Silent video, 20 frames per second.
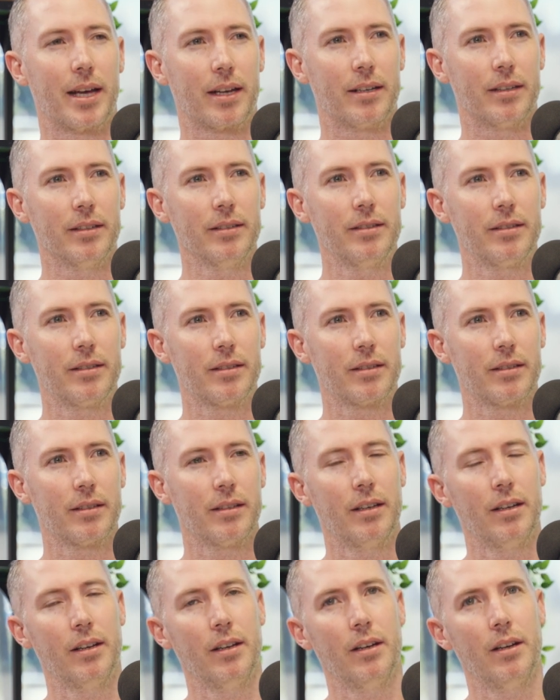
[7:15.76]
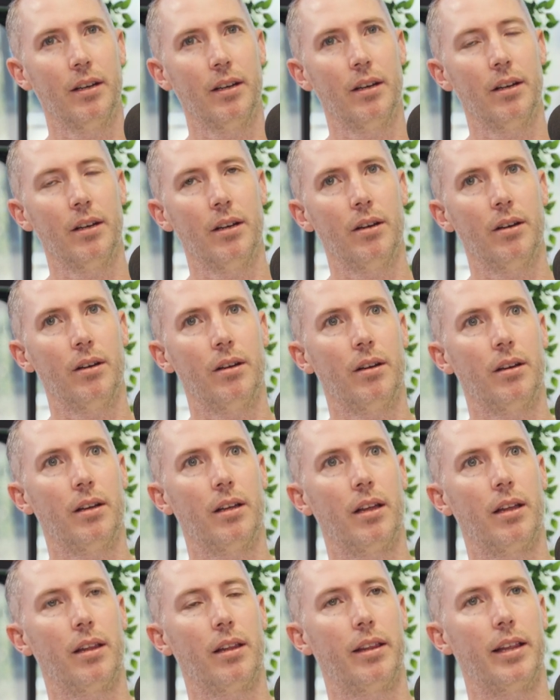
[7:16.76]
meaning magnets
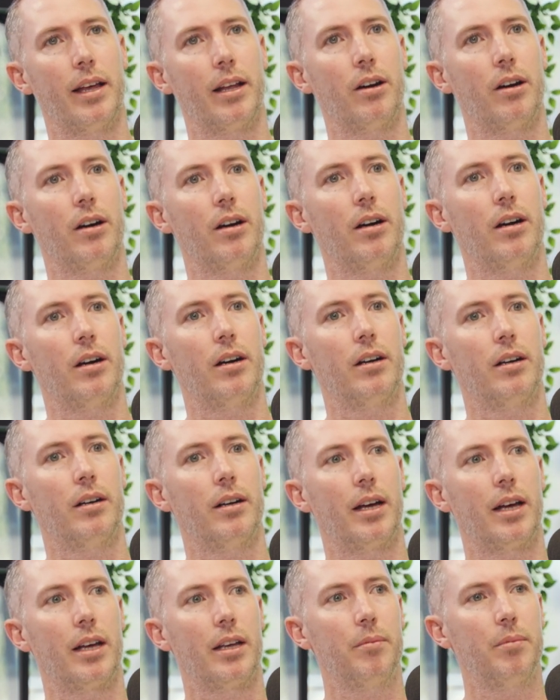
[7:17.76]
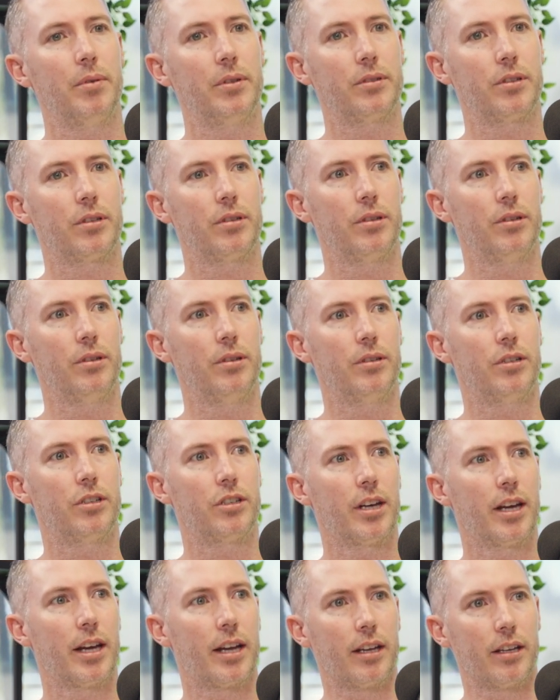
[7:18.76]
that are
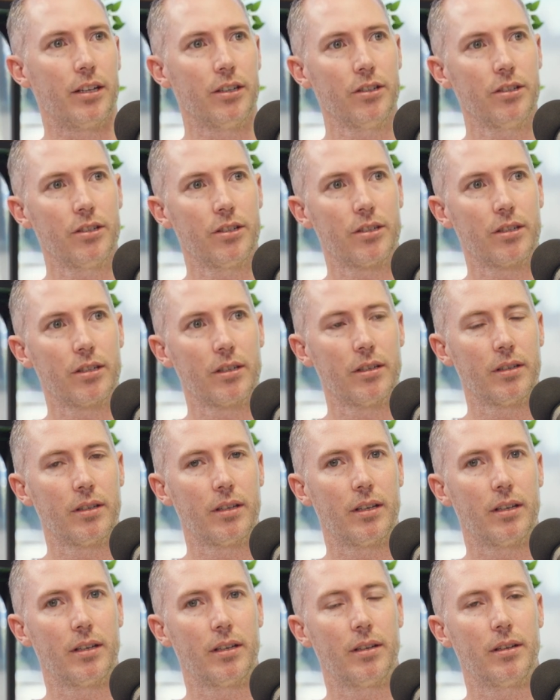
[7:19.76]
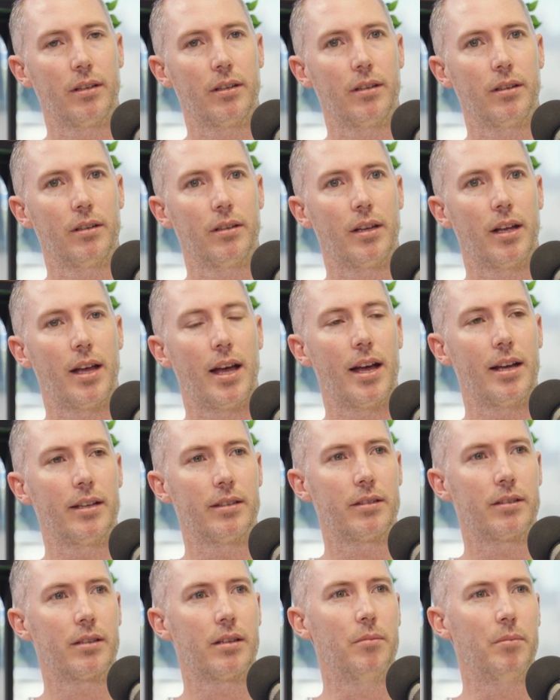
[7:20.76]
able to change
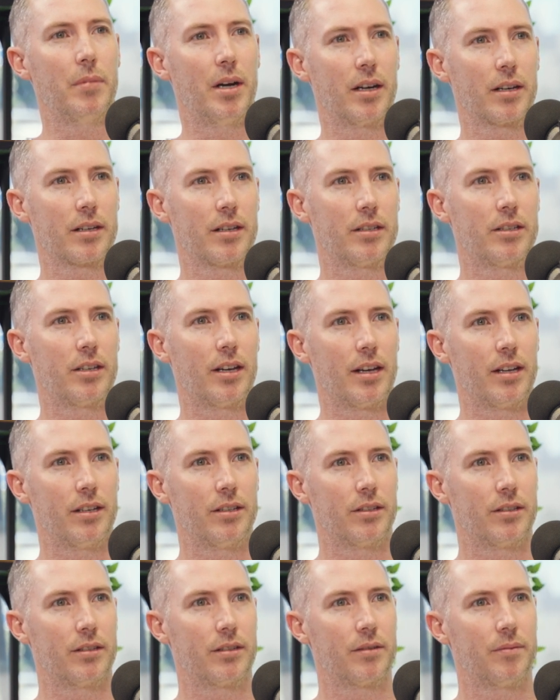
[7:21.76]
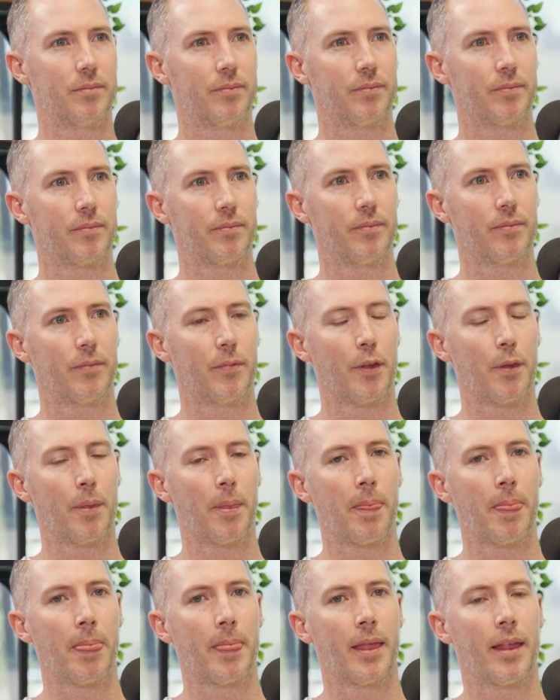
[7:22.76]
as the market
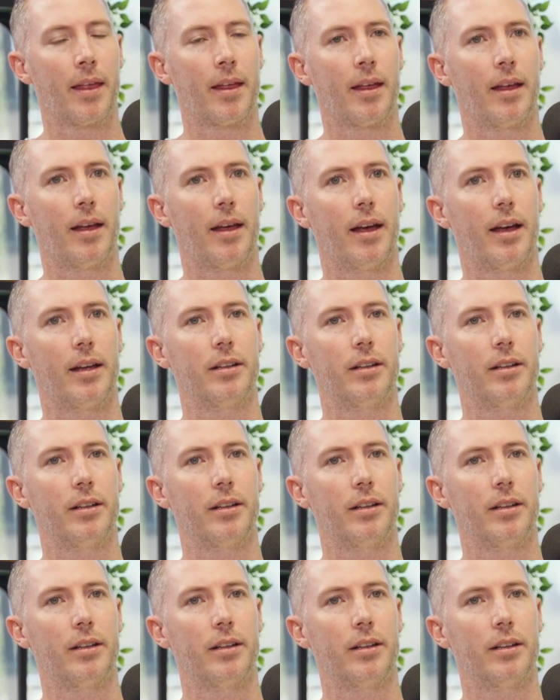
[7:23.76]
changes. Mm-hmm.